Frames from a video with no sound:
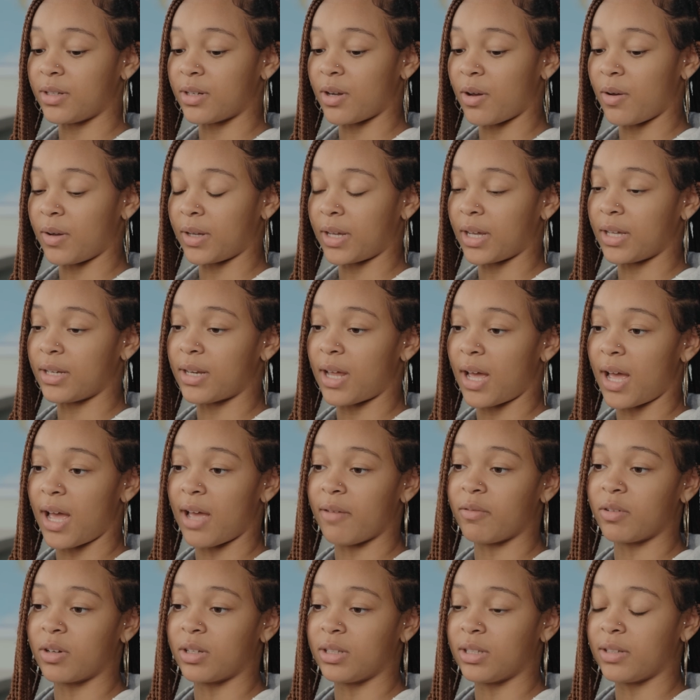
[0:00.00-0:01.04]
Again, not
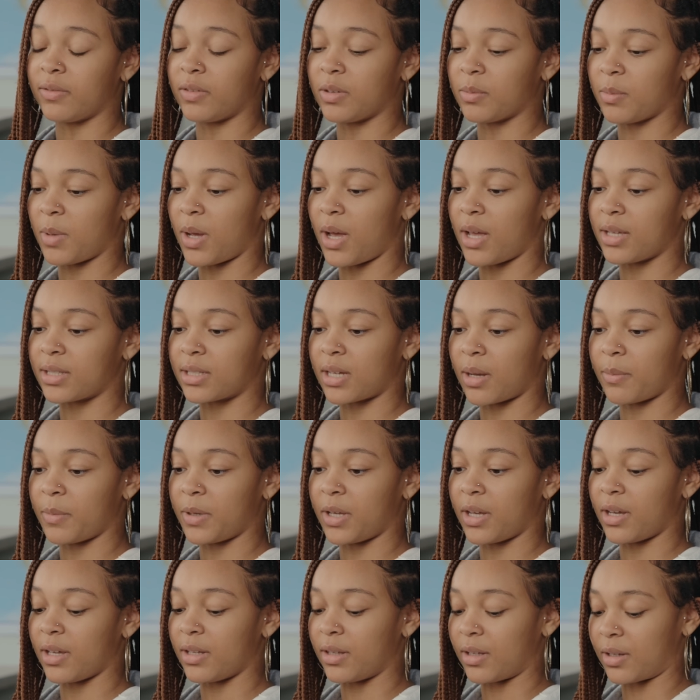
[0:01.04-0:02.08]
having Olivia Miles
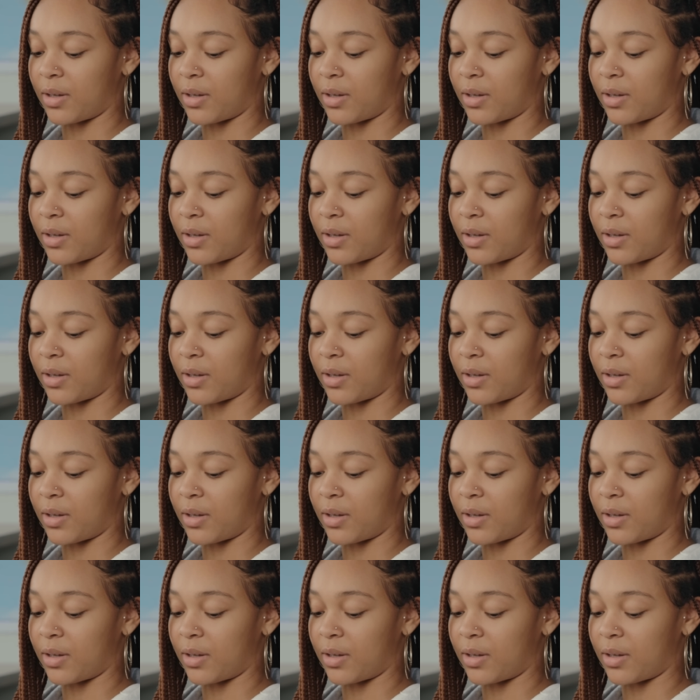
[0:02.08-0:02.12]
coming in.